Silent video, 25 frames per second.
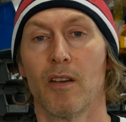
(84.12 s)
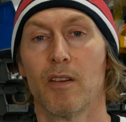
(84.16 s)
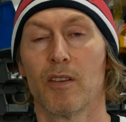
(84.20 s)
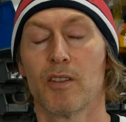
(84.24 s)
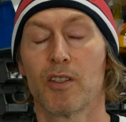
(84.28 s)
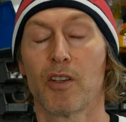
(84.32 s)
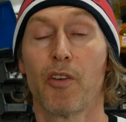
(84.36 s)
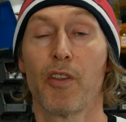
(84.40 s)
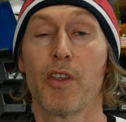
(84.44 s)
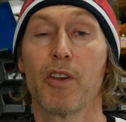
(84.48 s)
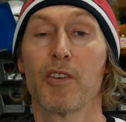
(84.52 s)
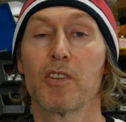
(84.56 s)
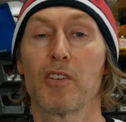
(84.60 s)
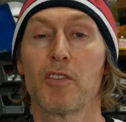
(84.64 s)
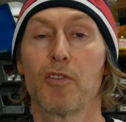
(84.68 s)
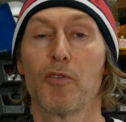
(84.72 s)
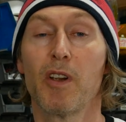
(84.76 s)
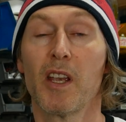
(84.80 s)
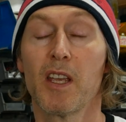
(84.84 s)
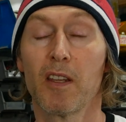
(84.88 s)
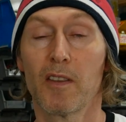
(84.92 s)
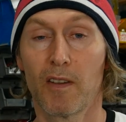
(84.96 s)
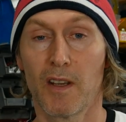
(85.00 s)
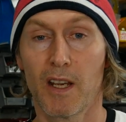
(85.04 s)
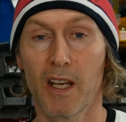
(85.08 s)
So there's
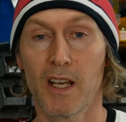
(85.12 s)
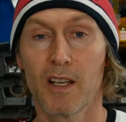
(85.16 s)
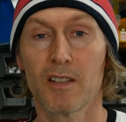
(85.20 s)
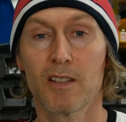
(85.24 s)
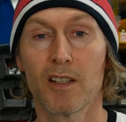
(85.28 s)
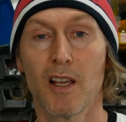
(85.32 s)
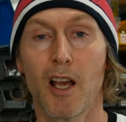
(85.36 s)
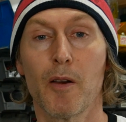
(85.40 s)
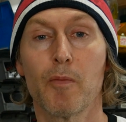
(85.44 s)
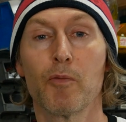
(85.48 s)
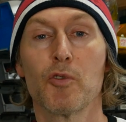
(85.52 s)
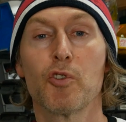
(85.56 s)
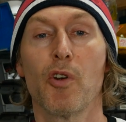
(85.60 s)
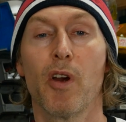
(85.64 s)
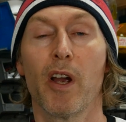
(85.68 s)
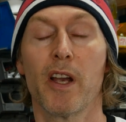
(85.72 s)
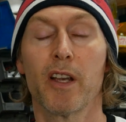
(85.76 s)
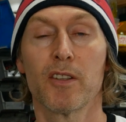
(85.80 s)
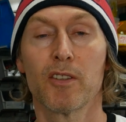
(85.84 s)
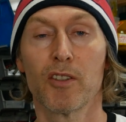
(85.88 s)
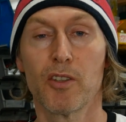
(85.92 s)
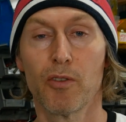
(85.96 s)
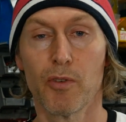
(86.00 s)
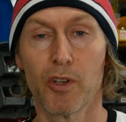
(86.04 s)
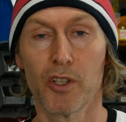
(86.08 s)
three things that I'm
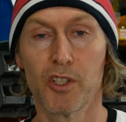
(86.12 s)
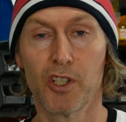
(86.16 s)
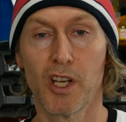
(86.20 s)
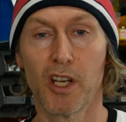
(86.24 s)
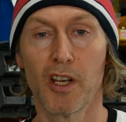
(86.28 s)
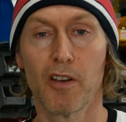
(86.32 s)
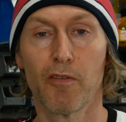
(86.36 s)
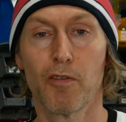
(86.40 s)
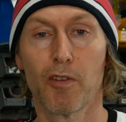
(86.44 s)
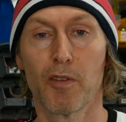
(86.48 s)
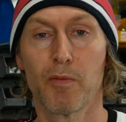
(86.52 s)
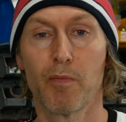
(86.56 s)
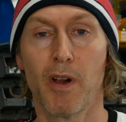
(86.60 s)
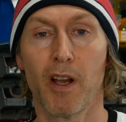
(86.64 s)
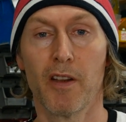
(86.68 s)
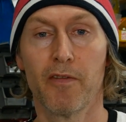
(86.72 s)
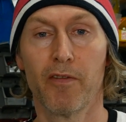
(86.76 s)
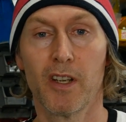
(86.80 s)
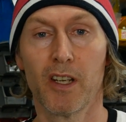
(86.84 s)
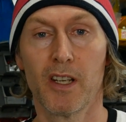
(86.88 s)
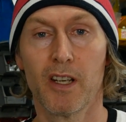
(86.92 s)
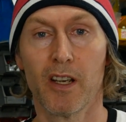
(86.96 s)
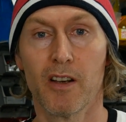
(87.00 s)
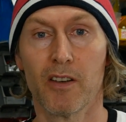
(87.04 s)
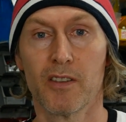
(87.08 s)
trying to achieve with my
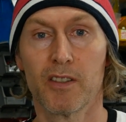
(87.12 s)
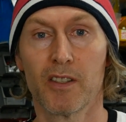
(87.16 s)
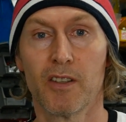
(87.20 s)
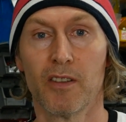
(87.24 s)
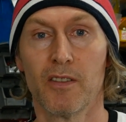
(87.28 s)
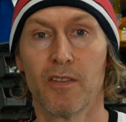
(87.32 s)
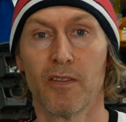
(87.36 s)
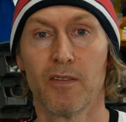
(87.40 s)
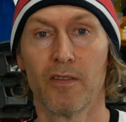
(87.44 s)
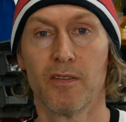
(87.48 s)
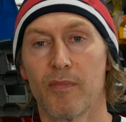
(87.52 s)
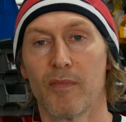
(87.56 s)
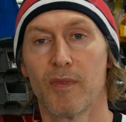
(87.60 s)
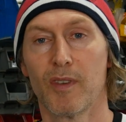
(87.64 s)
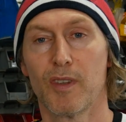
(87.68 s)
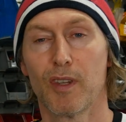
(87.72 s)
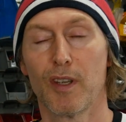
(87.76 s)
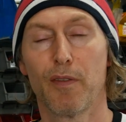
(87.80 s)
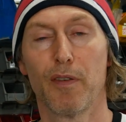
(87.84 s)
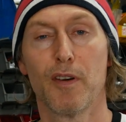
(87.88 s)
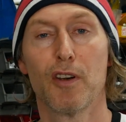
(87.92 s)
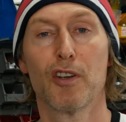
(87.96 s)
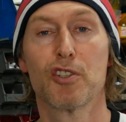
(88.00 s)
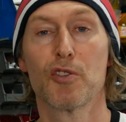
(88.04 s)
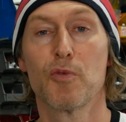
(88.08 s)
videos.
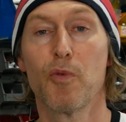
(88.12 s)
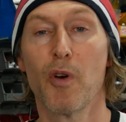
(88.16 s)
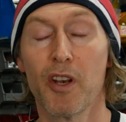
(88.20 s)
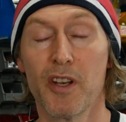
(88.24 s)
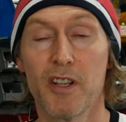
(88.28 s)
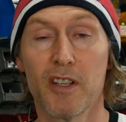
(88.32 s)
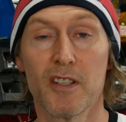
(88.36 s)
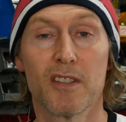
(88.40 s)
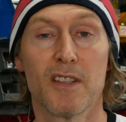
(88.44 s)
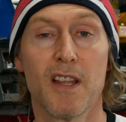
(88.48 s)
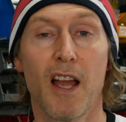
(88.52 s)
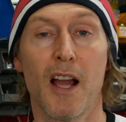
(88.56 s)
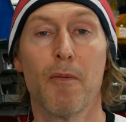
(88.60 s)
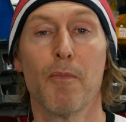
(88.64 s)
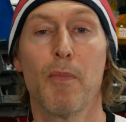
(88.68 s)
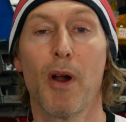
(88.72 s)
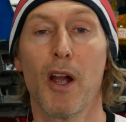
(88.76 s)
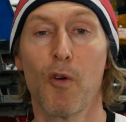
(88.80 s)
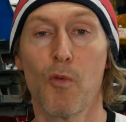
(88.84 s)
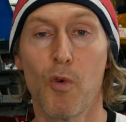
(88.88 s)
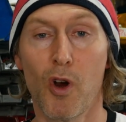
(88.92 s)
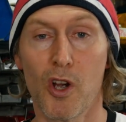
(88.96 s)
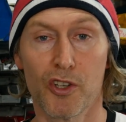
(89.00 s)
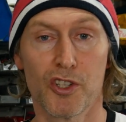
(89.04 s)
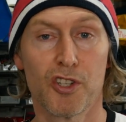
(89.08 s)
The first one is that
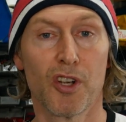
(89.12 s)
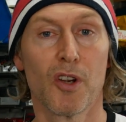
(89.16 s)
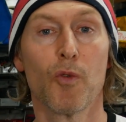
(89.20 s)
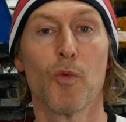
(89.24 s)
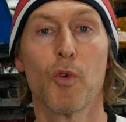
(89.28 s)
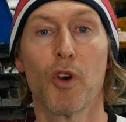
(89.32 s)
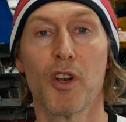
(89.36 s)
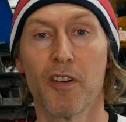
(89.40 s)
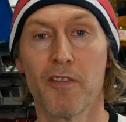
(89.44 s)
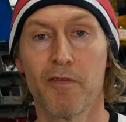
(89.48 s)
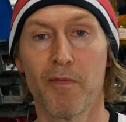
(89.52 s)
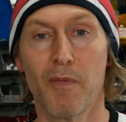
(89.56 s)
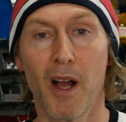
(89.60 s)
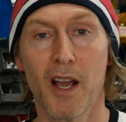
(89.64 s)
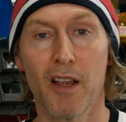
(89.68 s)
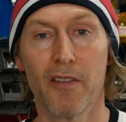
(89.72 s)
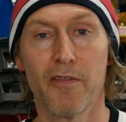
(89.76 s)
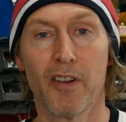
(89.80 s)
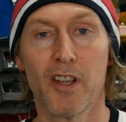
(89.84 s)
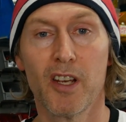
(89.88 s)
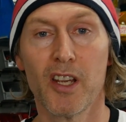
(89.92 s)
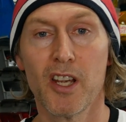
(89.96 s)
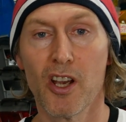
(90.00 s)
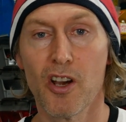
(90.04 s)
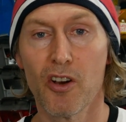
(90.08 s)
by watching one of my
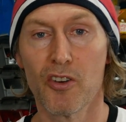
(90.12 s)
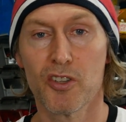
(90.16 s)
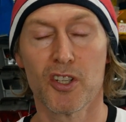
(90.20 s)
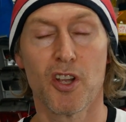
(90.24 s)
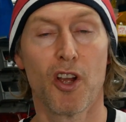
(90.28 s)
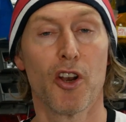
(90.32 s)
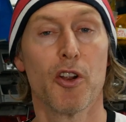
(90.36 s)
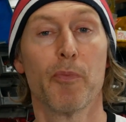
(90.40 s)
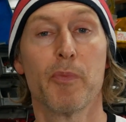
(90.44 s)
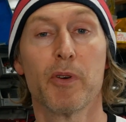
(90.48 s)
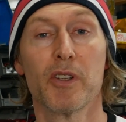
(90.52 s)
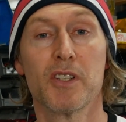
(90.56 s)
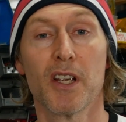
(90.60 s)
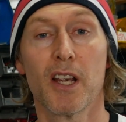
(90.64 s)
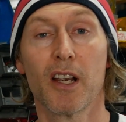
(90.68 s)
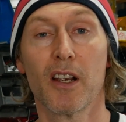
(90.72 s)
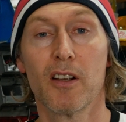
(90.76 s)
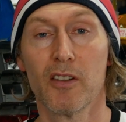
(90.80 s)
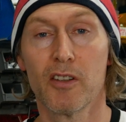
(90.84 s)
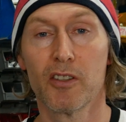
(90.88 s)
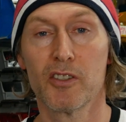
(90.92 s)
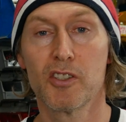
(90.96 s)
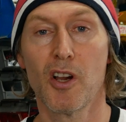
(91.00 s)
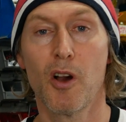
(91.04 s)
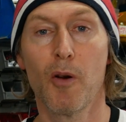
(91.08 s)
videos on a
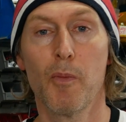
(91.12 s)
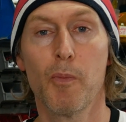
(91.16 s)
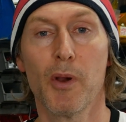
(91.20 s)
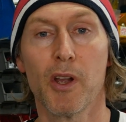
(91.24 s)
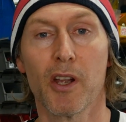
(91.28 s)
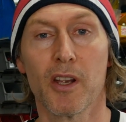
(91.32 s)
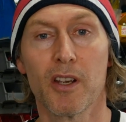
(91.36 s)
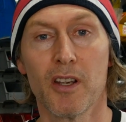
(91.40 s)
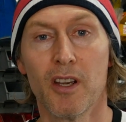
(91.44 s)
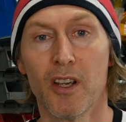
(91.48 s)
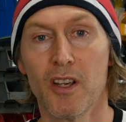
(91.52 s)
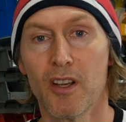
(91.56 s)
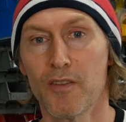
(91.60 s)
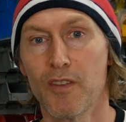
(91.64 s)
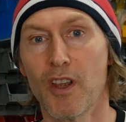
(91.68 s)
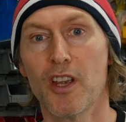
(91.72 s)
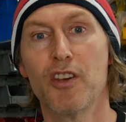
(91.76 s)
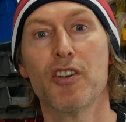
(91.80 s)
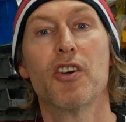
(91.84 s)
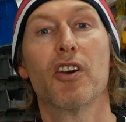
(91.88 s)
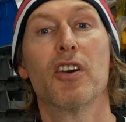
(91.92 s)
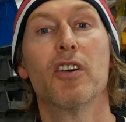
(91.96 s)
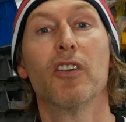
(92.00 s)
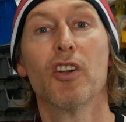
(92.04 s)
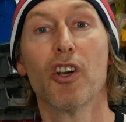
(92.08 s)
particular topic, then
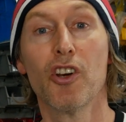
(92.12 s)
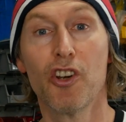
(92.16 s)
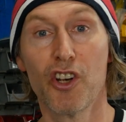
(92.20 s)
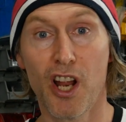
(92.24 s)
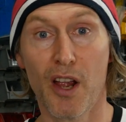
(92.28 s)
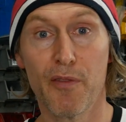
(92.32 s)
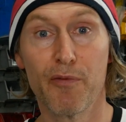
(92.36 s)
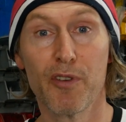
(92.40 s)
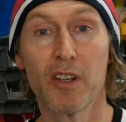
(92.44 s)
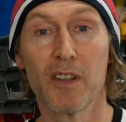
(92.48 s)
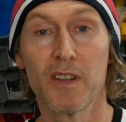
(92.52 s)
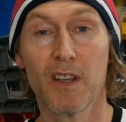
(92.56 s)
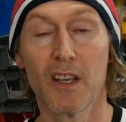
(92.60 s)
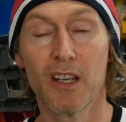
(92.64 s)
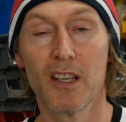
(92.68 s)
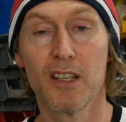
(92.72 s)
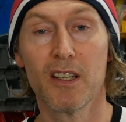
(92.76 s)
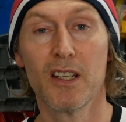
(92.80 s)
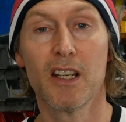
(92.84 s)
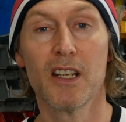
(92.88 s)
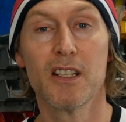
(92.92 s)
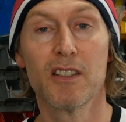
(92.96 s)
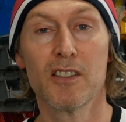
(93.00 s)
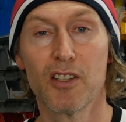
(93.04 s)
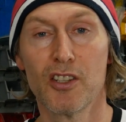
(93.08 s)
you can learn everything you
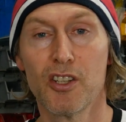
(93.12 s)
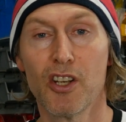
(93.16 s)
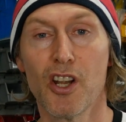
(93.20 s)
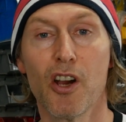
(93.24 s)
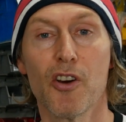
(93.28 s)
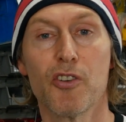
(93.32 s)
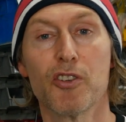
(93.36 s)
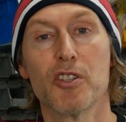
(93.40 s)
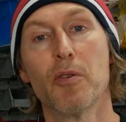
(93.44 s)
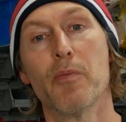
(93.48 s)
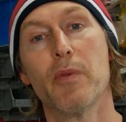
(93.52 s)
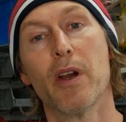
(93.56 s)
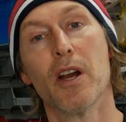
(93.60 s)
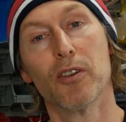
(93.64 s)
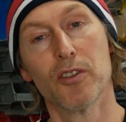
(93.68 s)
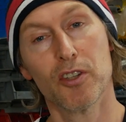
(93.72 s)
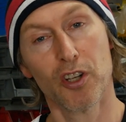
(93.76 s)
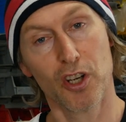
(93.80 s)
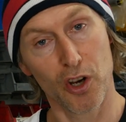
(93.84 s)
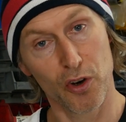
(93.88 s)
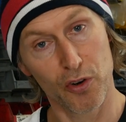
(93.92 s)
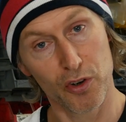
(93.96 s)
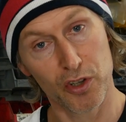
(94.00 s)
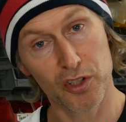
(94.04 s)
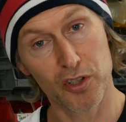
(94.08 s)
need to know to be able to
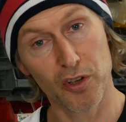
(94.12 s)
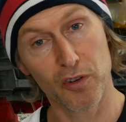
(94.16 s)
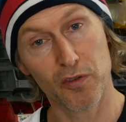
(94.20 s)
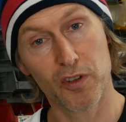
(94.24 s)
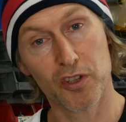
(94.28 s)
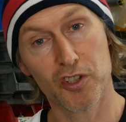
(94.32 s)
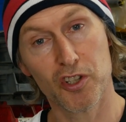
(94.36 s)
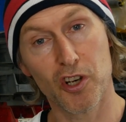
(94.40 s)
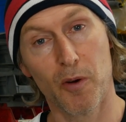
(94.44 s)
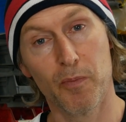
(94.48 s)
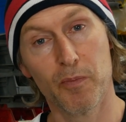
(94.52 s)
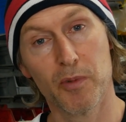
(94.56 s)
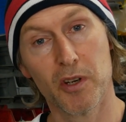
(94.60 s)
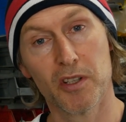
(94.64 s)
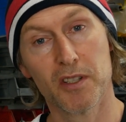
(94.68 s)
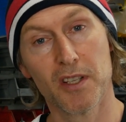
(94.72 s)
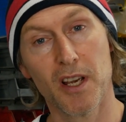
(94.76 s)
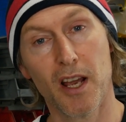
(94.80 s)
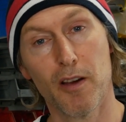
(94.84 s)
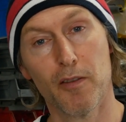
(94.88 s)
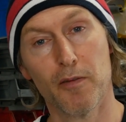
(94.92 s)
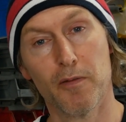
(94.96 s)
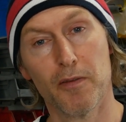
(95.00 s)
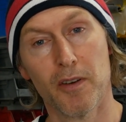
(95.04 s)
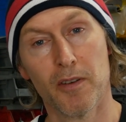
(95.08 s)
go and do the job
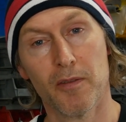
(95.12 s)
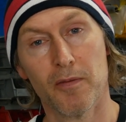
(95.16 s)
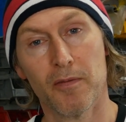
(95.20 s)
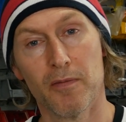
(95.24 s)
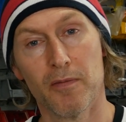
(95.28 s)
yourself.